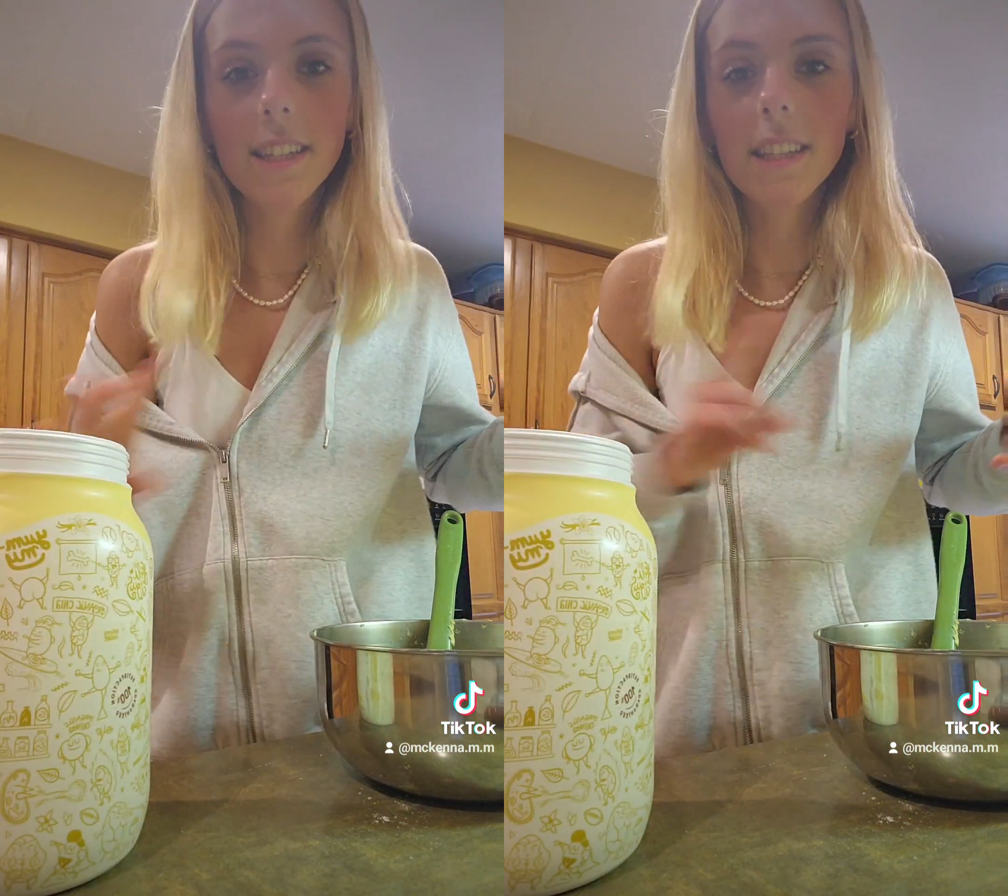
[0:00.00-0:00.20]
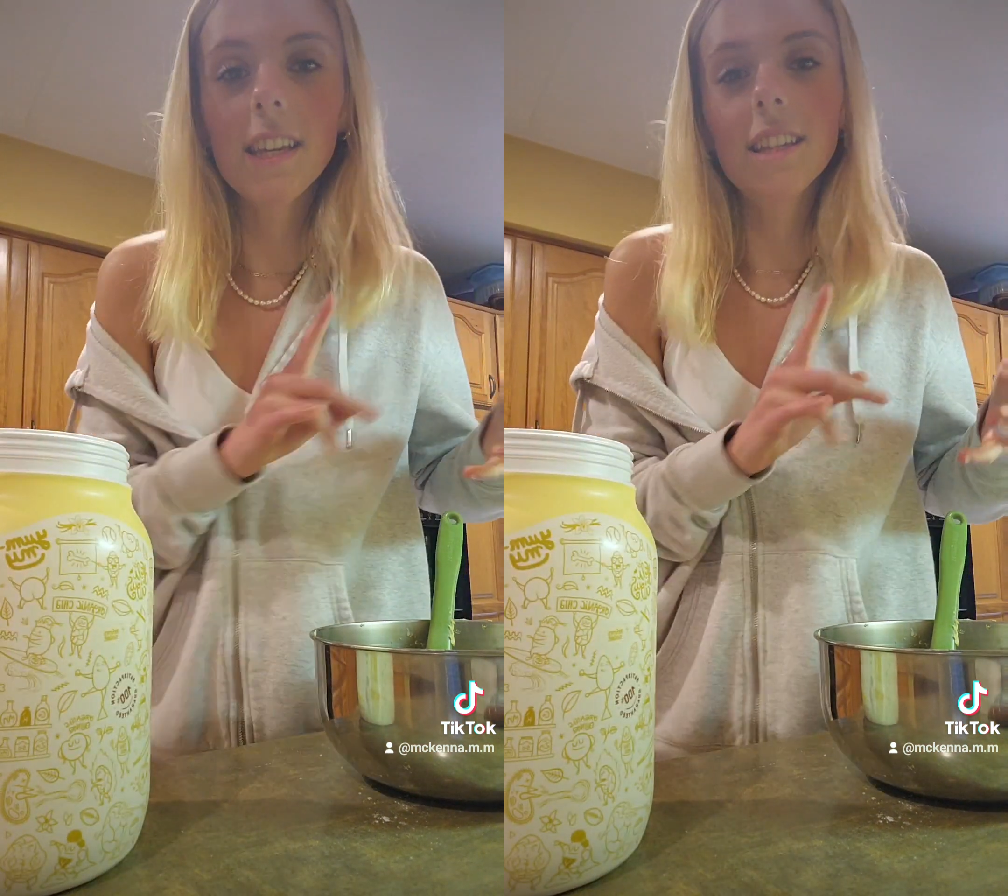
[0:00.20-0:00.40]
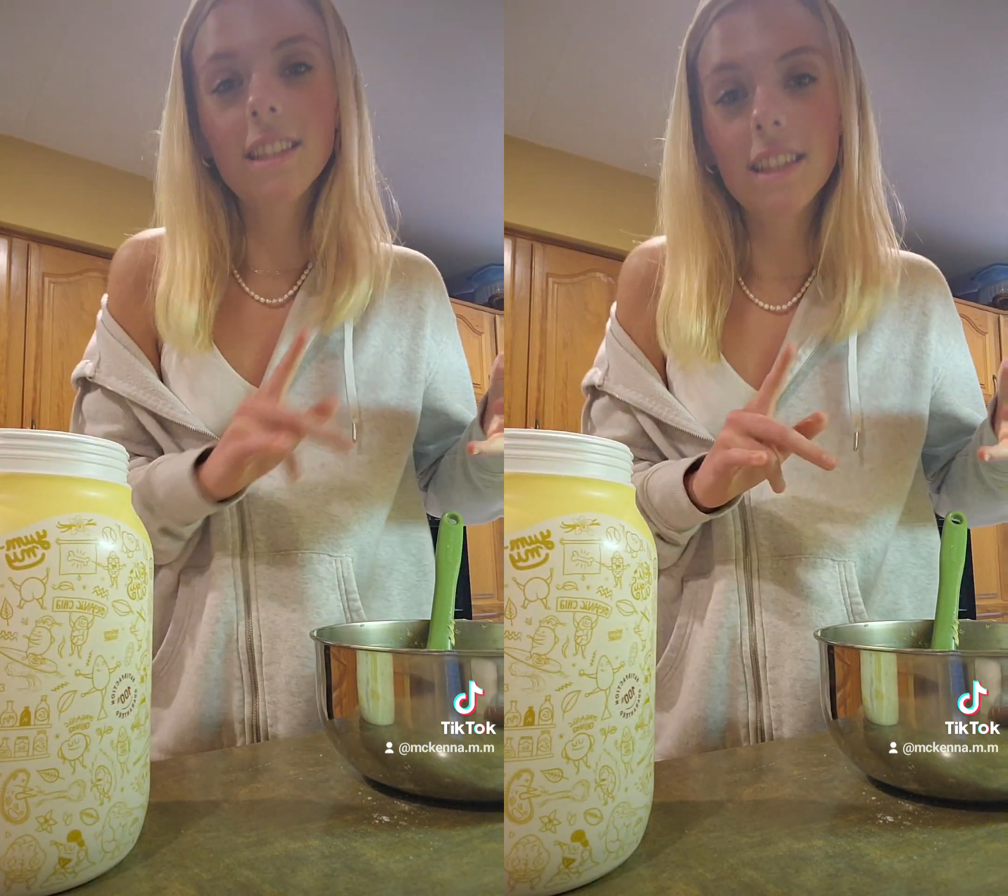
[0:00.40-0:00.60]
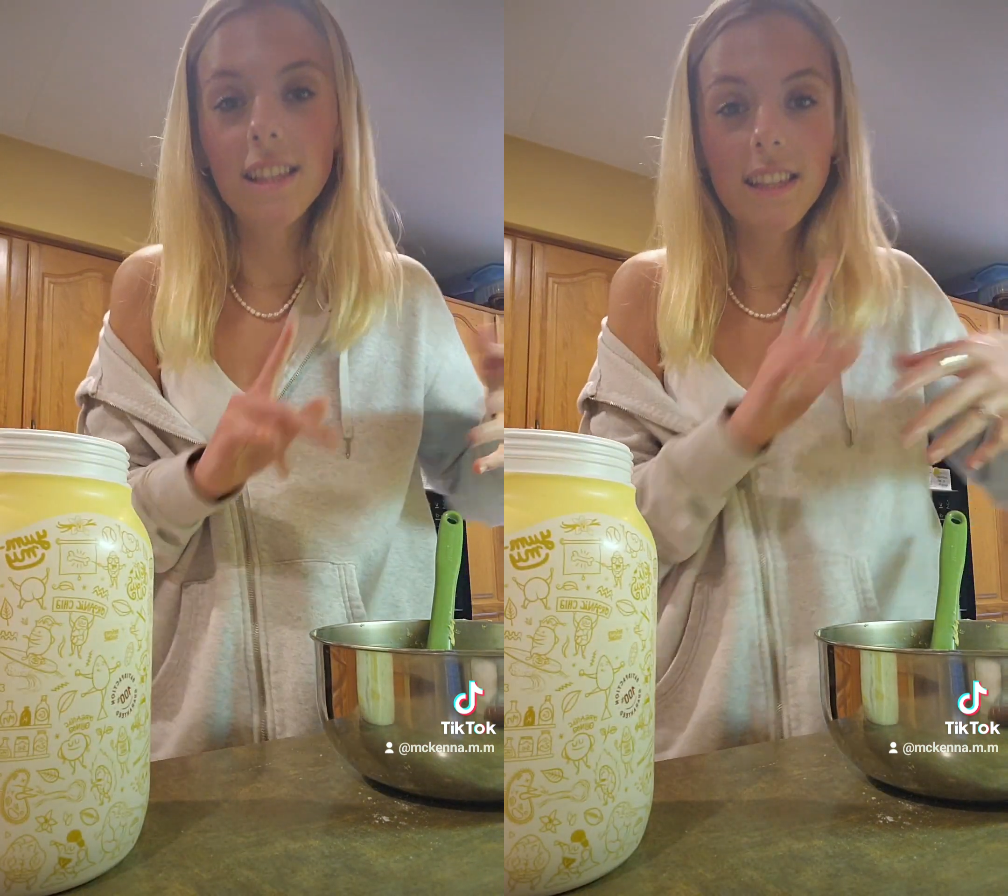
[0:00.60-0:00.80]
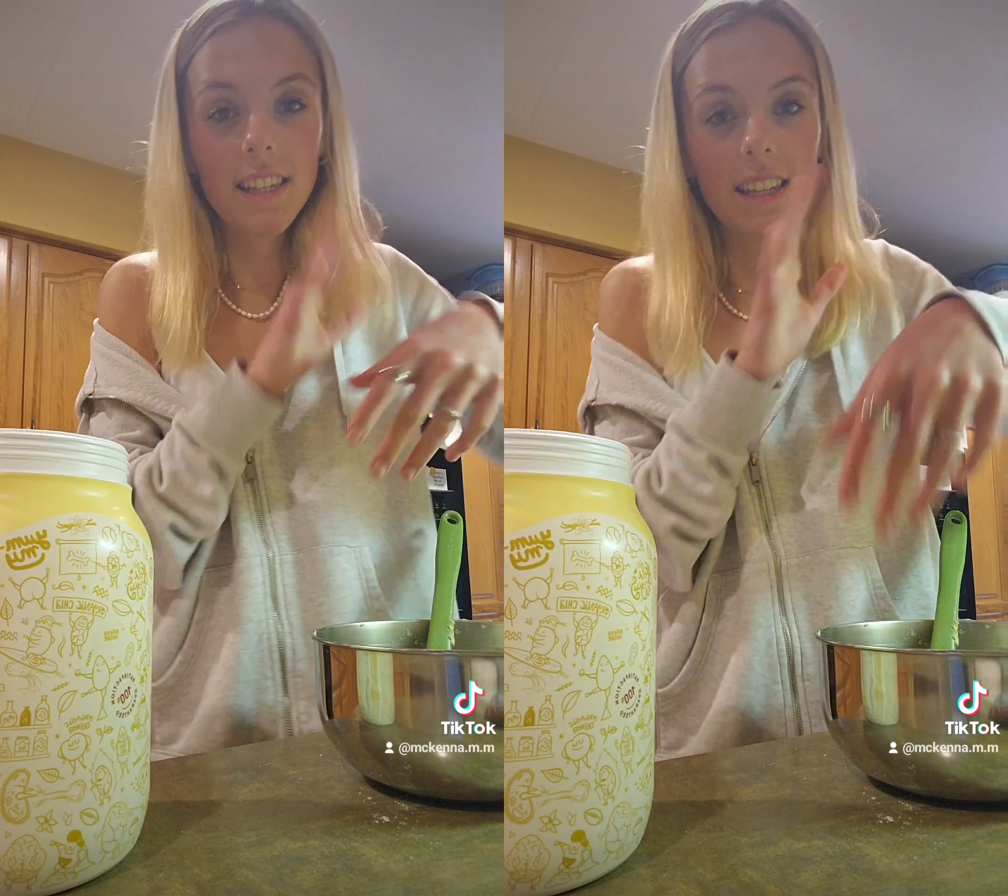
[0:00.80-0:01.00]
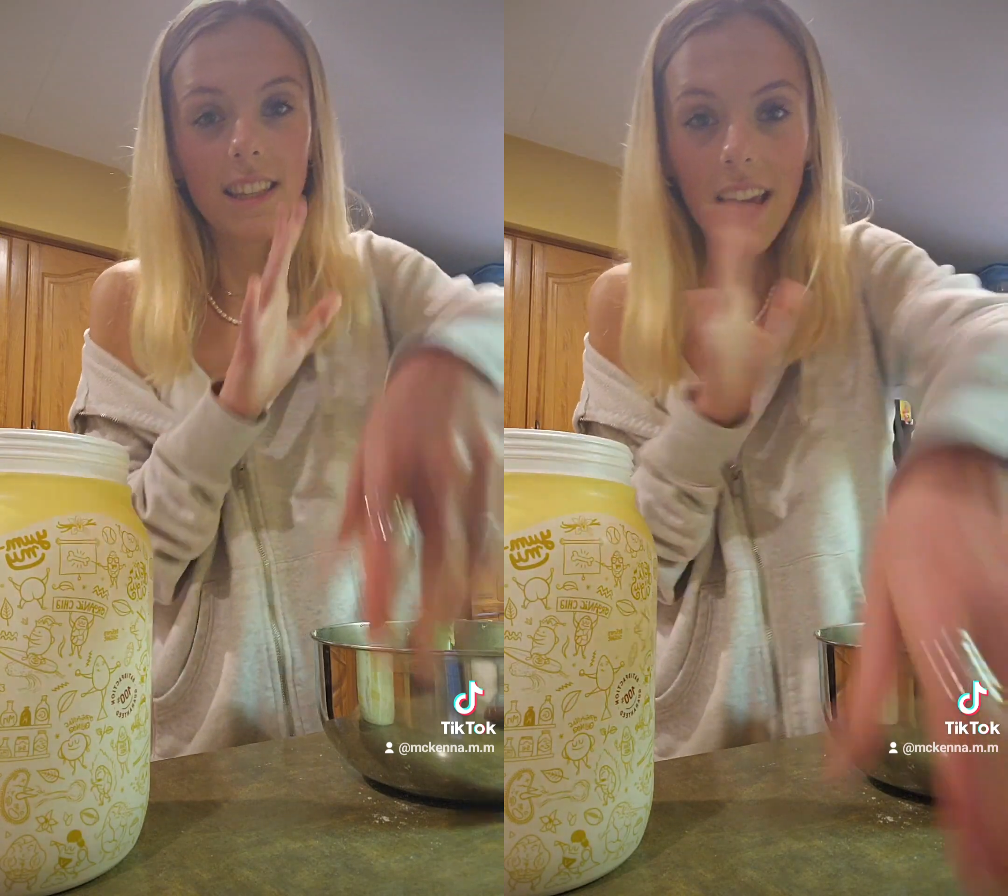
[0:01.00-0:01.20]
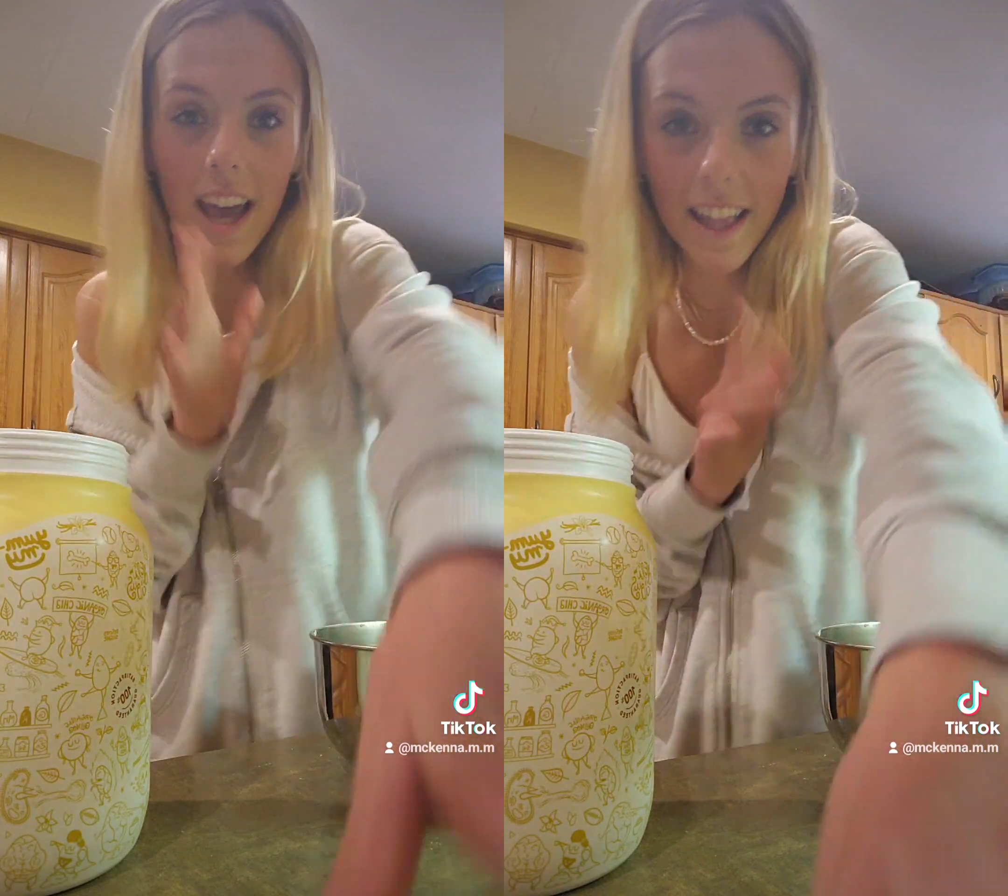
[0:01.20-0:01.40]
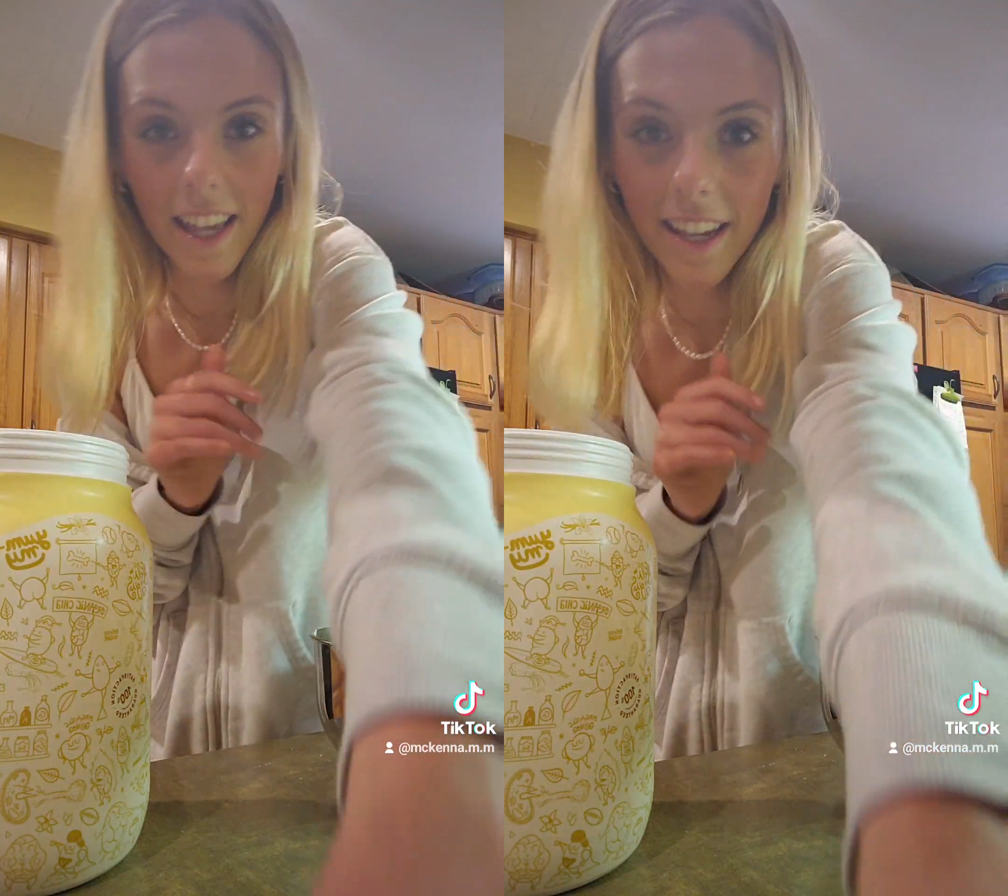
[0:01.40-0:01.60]
to the consistency that
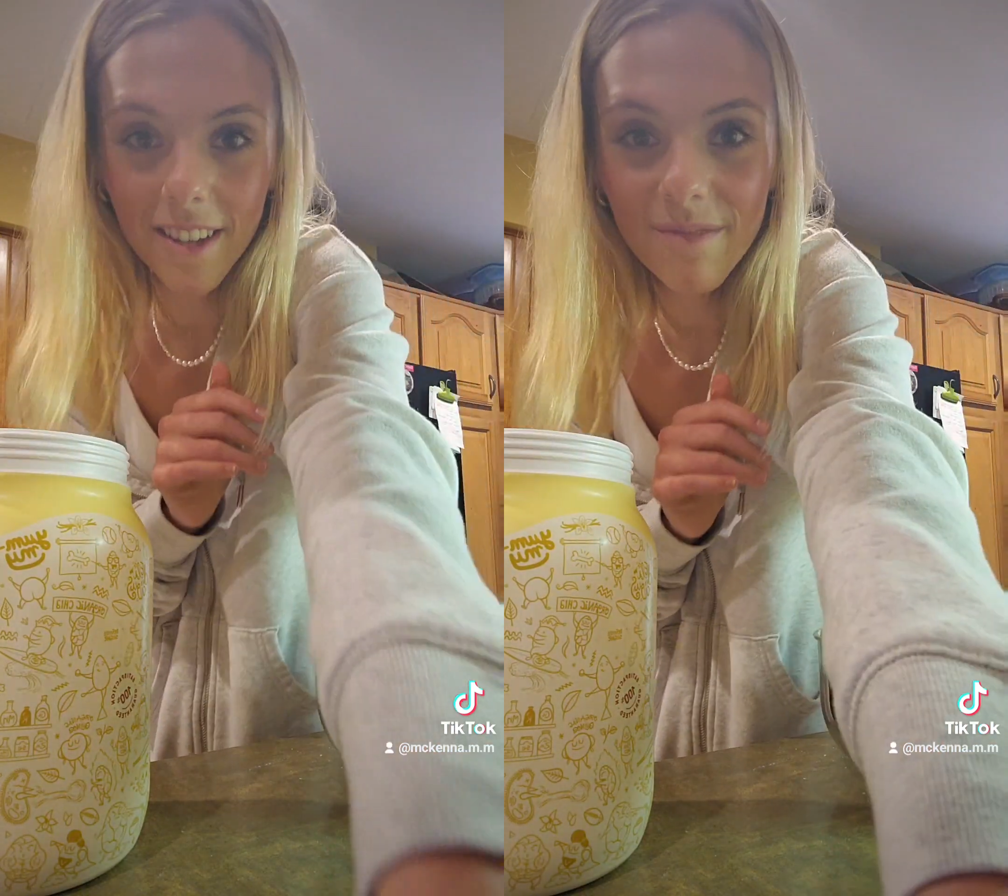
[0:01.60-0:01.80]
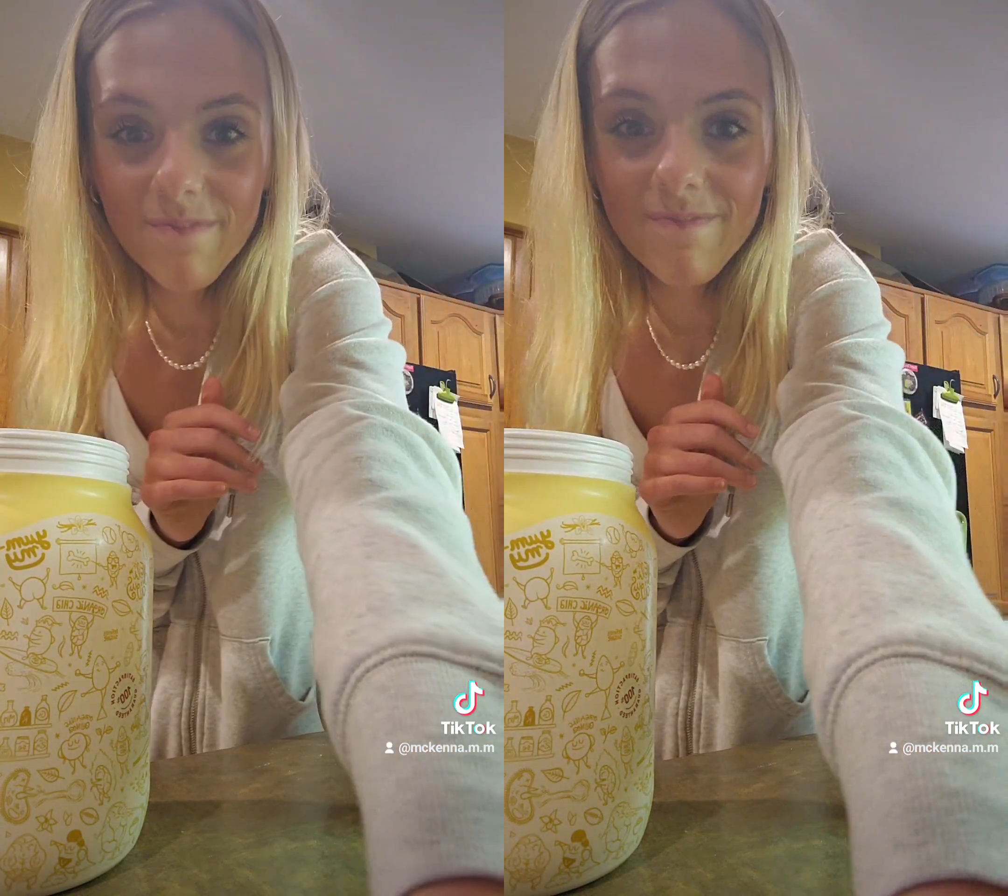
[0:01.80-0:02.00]
I like.